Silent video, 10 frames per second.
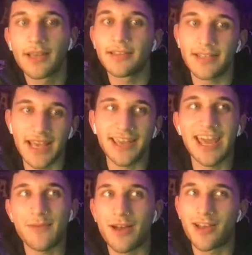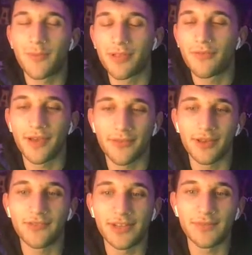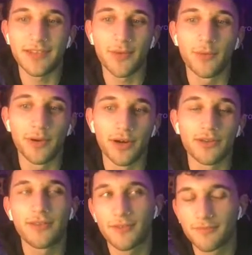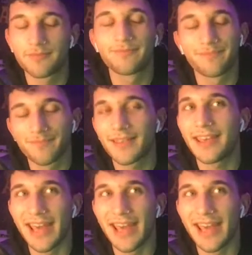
Yeah, it came out. A couple of fans were giving him the double birds. Yeah,